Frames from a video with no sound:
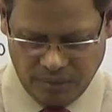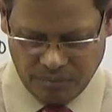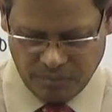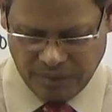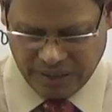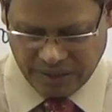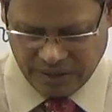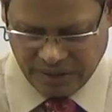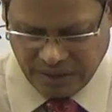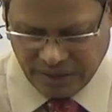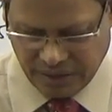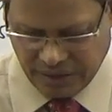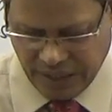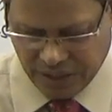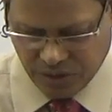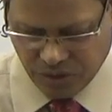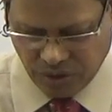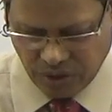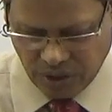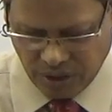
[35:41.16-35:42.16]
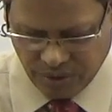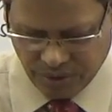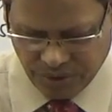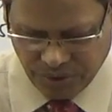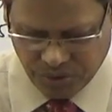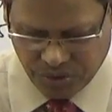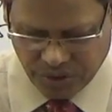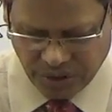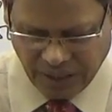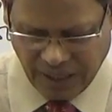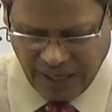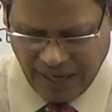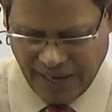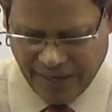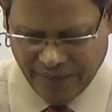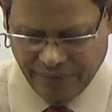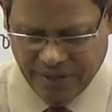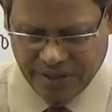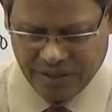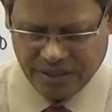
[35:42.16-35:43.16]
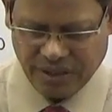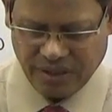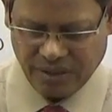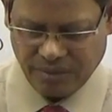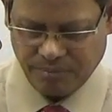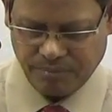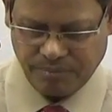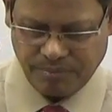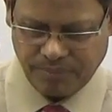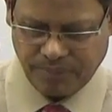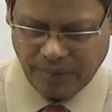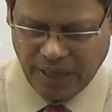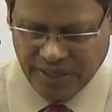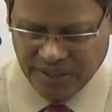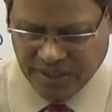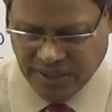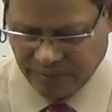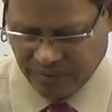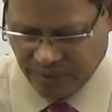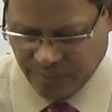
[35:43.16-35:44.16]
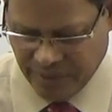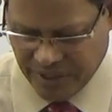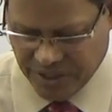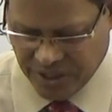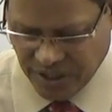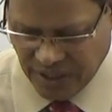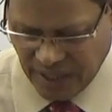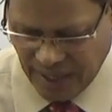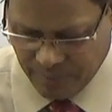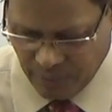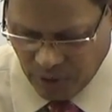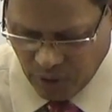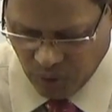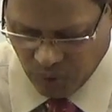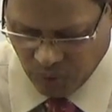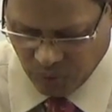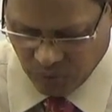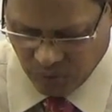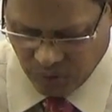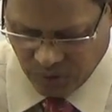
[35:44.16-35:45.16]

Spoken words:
But they should have used the language price of the machine above.